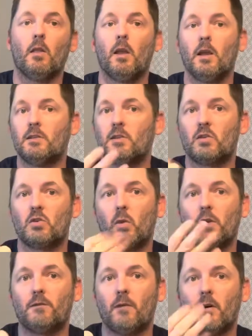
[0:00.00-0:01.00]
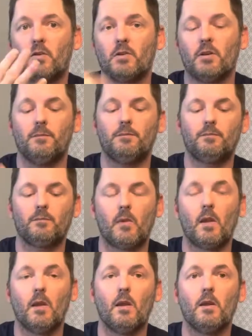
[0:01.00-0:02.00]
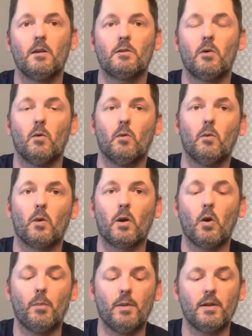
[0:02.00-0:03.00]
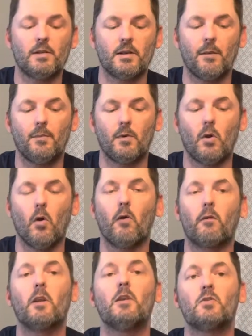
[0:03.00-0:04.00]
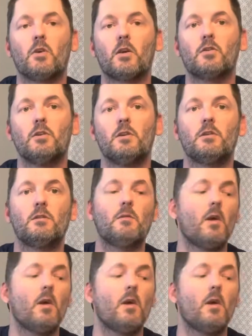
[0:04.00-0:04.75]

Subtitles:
It's a squeeze function. So we're gonna open this up, go over the instructions.